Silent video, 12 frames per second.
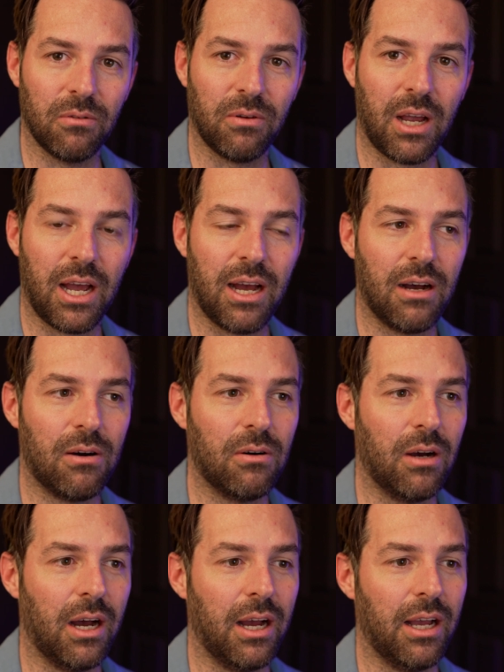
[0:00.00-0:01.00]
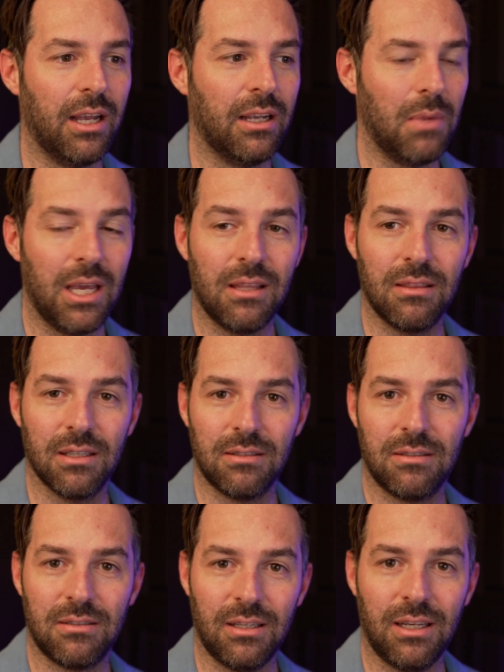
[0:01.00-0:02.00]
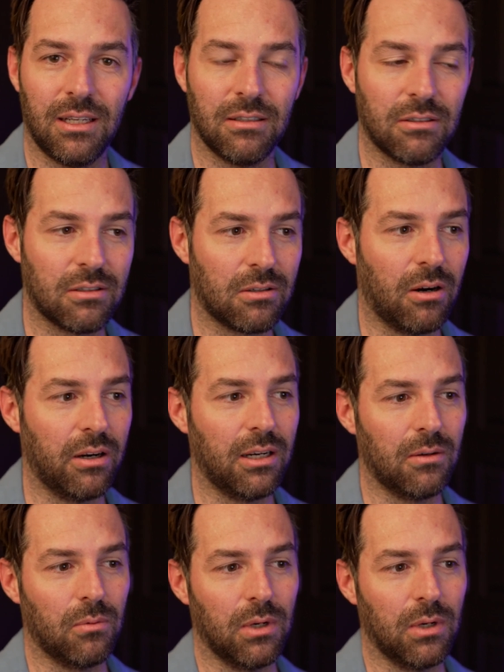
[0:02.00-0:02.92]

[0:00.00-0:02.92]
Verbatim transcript: of how I made this scene, starting